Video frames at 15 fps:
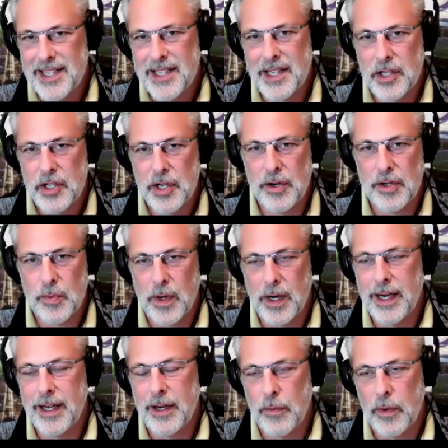6 years where he
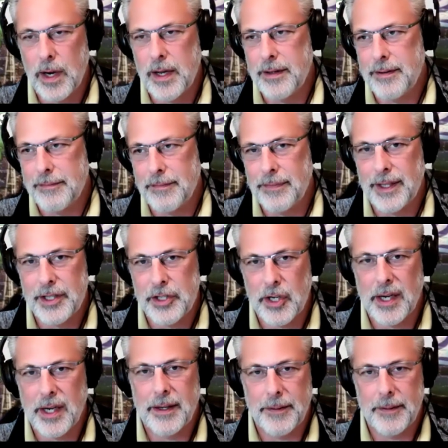can run legit.